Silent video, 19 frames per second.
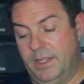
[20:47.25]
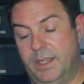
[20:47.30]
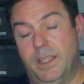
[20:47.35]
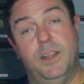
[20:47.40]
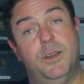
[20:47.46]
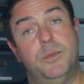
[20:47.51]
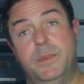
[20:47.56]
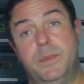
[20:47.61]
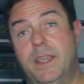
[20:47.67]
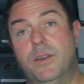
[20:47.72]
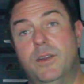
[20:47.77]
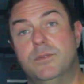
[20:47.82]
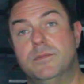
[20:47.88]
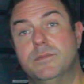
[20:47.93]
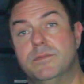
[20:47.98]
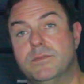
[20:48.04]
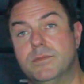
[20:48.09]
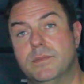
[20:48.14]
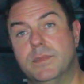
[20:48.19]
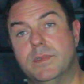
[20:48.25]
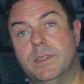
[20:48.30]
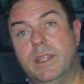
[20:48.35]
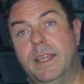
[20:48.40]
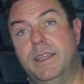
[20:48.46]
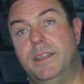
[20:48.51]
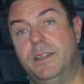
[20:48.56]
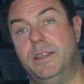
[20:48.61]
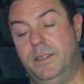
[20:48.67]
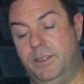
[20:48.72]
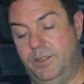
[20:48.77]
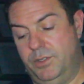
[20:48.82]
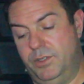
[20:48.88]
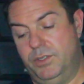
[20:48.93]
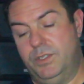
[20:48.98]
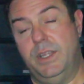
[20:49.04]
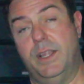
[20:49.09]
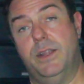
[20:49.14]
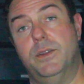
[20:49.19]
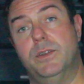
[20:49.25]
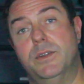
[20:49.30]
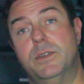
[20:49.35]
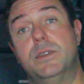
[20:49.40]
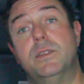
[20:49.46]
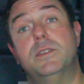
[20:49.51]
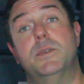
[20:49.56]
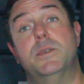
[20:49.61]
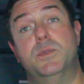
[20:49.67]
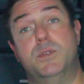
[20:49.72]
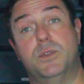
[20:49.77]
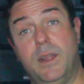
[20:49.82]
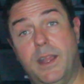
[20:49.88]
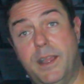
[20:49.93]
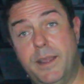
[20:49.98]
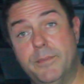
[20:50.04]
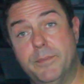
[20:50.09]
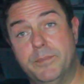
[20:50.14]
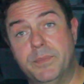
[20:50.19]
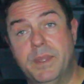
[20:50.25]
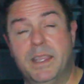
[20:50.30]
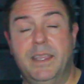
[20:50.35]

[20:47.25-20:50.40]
help me out. Like, share, subscribe,